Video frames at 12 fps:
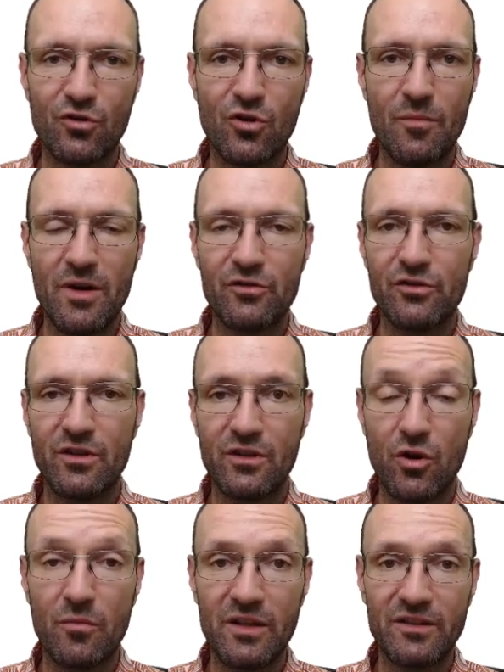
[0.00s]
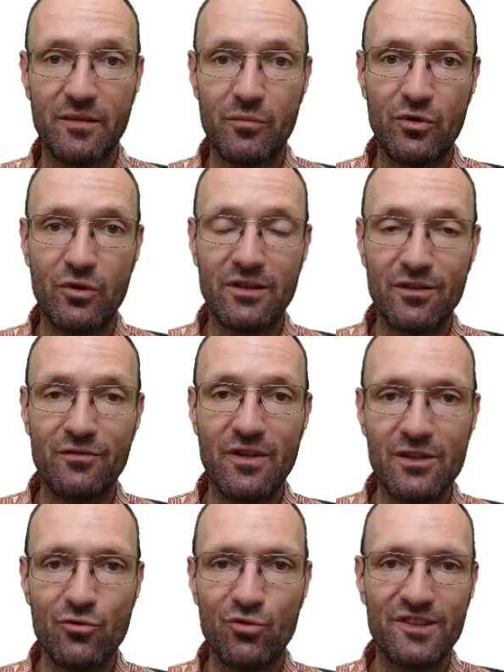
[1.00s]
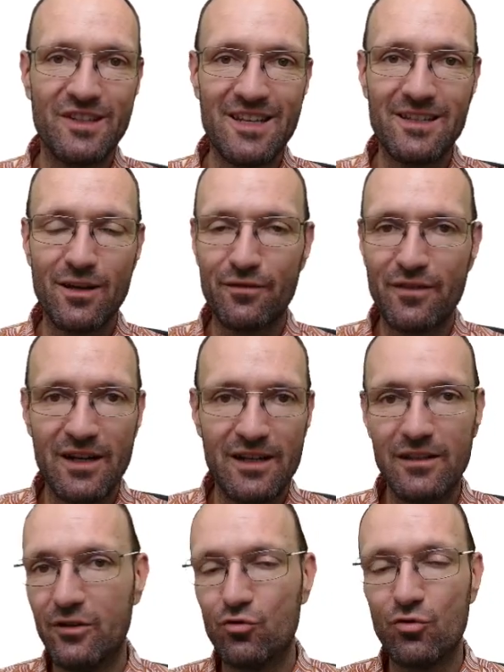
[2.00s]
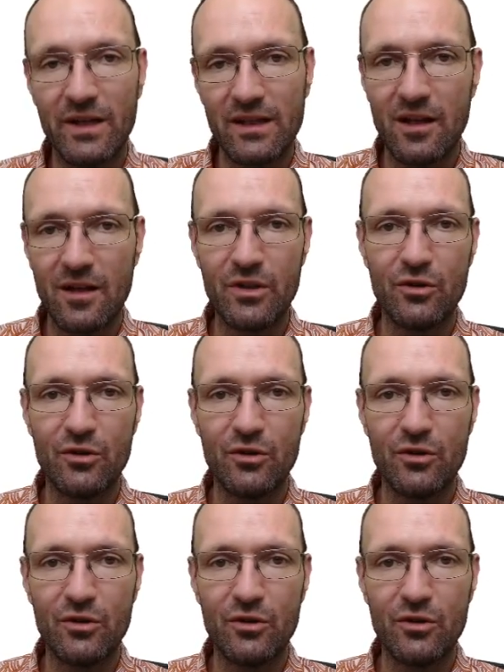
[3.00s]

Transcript: comma separated values data file into MATLAB,